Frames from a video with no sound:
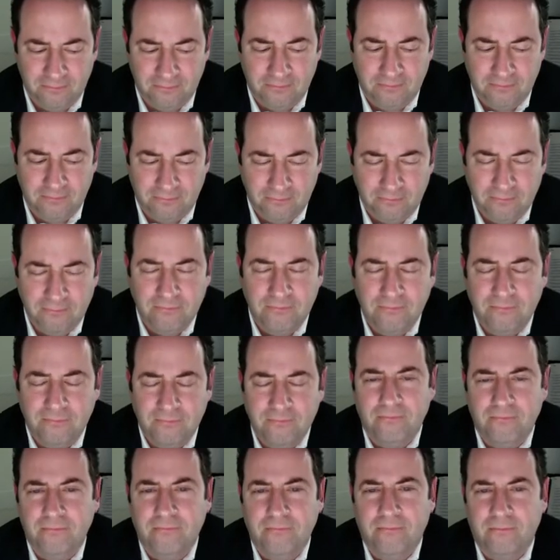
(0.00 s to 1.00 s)

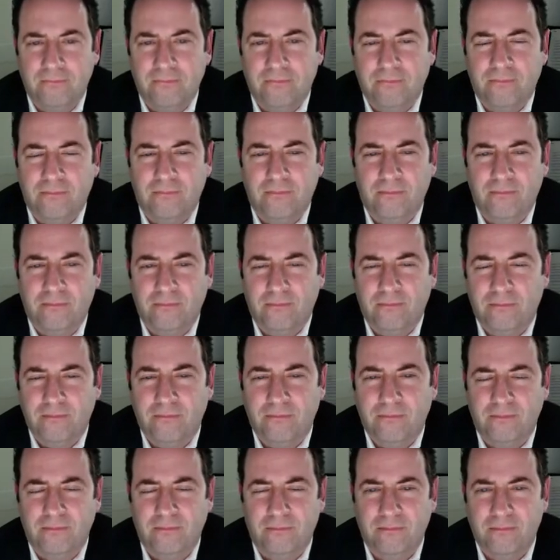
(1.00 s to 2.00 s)

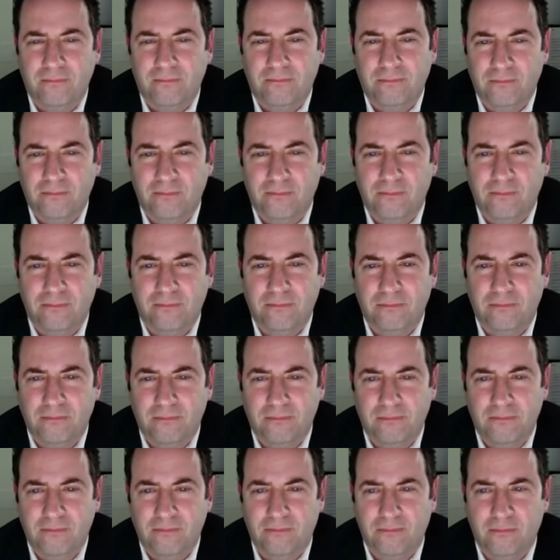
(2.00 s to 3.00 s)

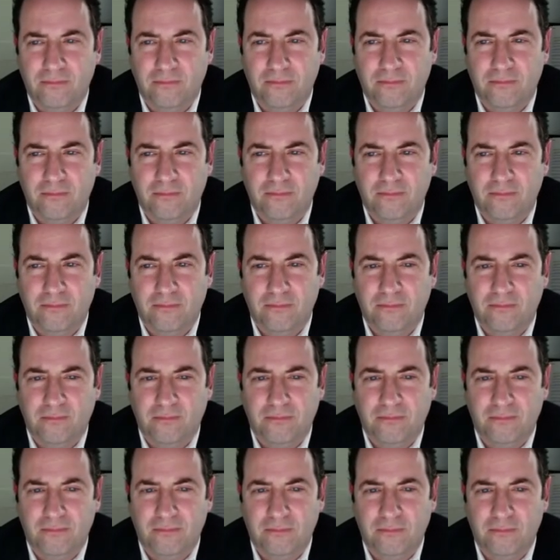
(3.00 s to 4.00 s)

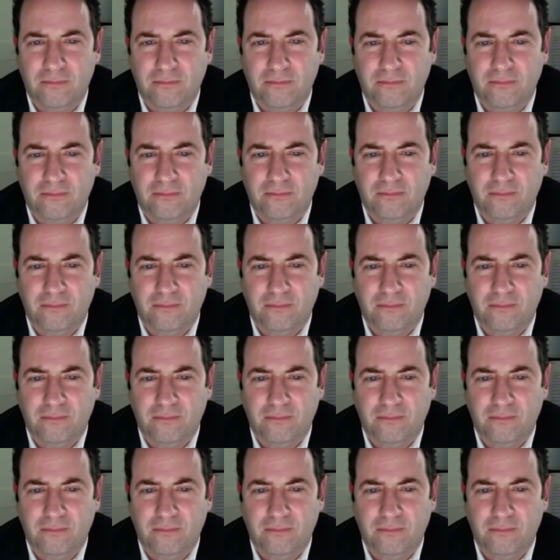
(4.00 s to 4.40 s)
No words are spoken by the person on screen.